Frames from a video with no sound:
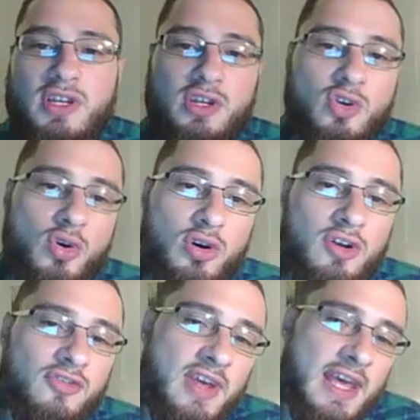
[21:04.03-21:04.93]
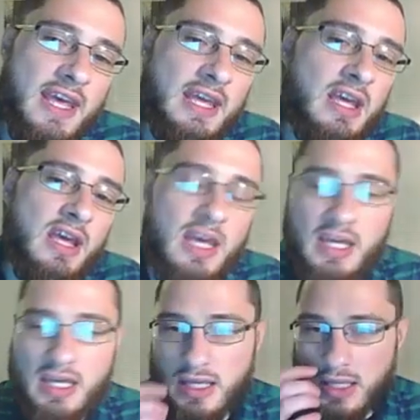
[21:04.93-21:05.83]
can cause a
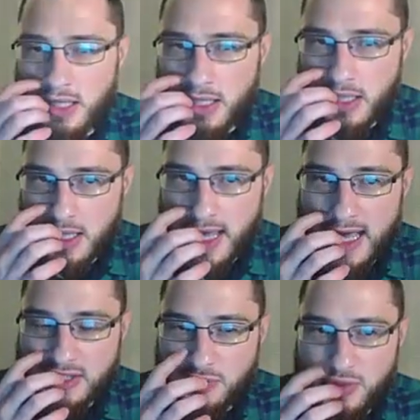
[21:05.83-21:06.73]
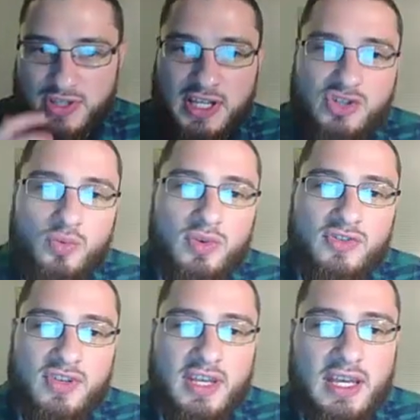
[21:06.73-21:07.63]
a action potential
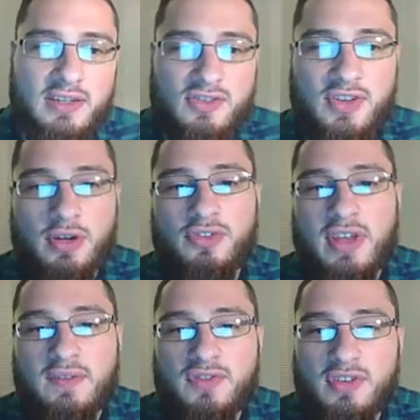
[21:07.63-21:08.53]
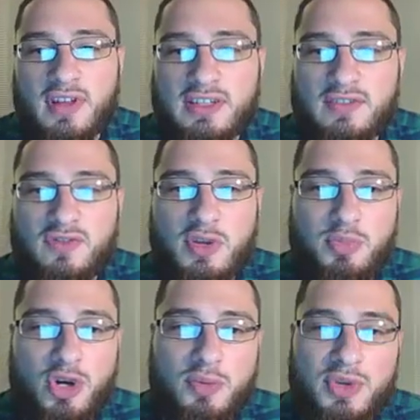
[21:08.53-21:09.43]
once again. Cells have
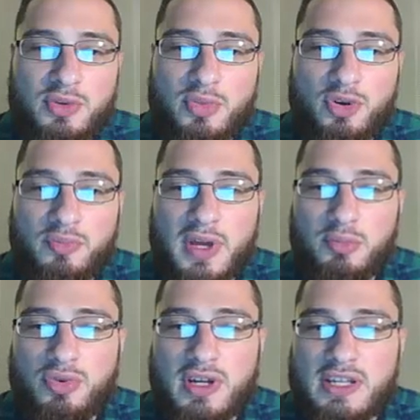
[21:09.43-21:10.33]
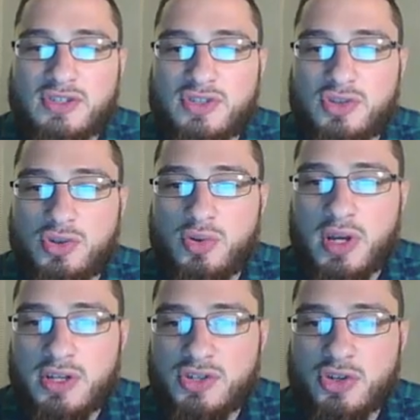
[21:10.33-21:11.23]
selectively permeable membranes
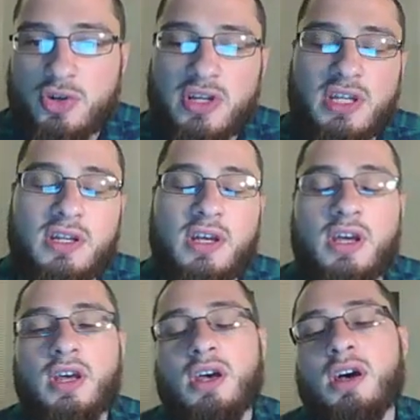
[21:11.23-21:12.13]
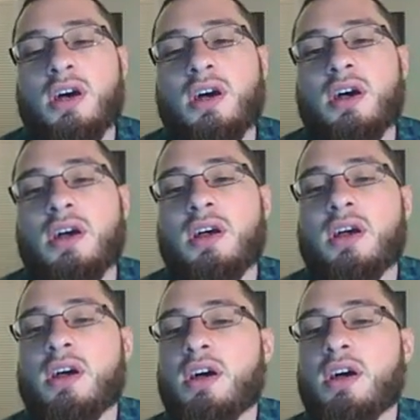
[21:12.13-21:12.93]
to certain uh,